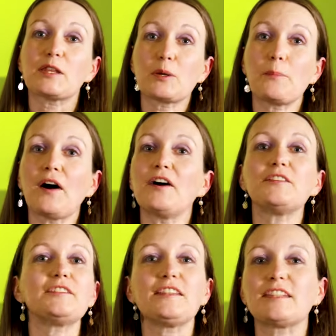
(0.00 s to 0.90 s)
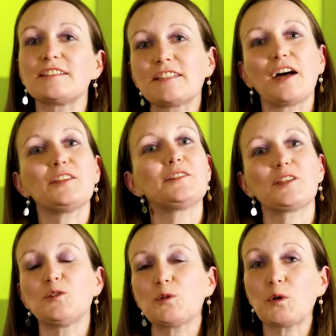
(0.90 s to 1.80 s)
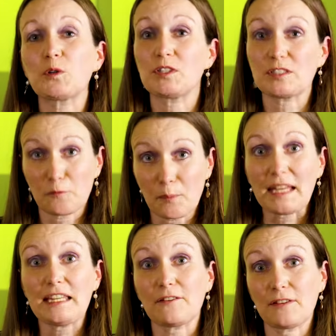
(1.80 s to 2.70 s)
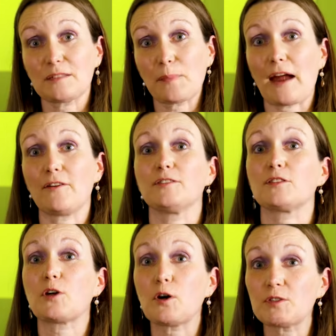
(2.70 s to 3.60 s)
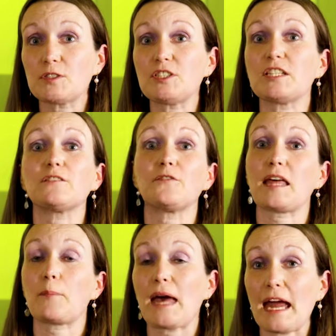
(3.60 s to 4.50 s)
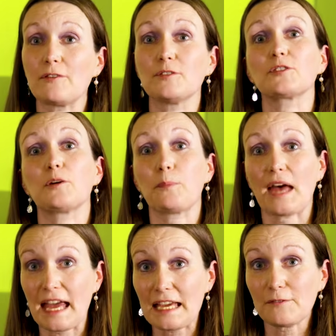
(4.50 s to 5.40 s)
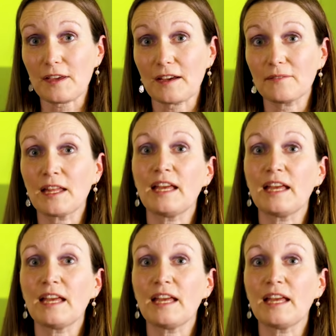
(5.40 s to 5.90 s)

demanded the sons and daughters of many of his barons as hostages for their parents' good behaviour.